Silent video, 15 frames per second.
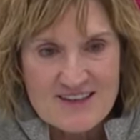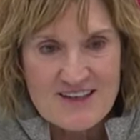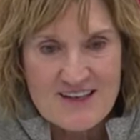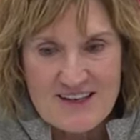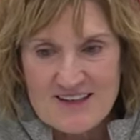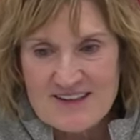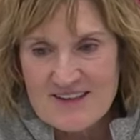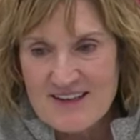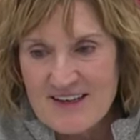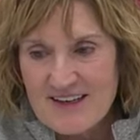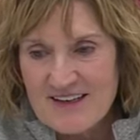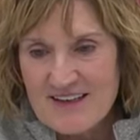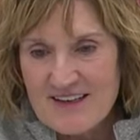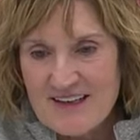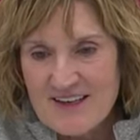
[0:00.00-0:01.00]
And
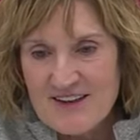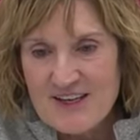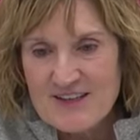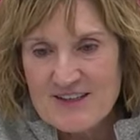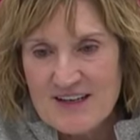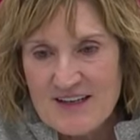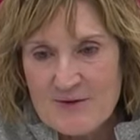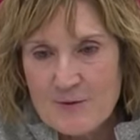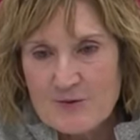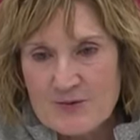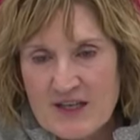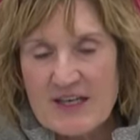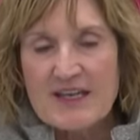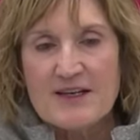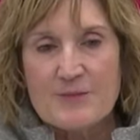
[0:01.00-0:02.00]
and and they and
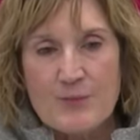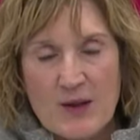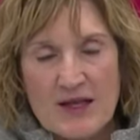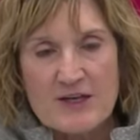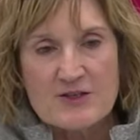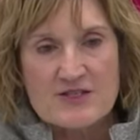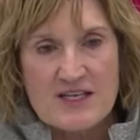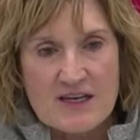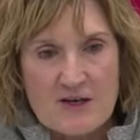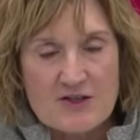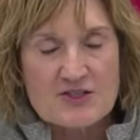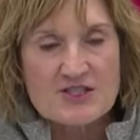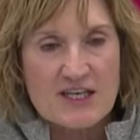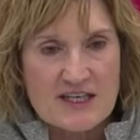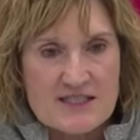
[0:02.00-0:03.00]
getting players that
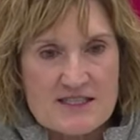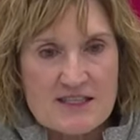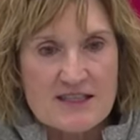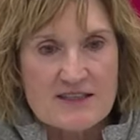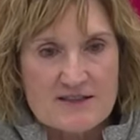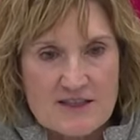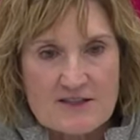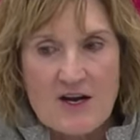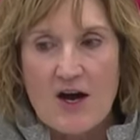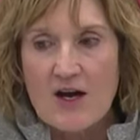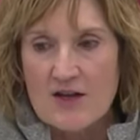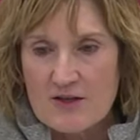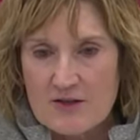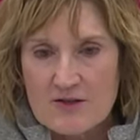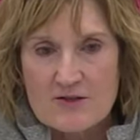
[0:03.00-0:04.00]
aren't chasing the
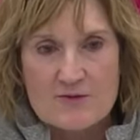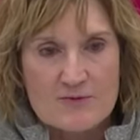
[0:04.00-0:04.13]
dollar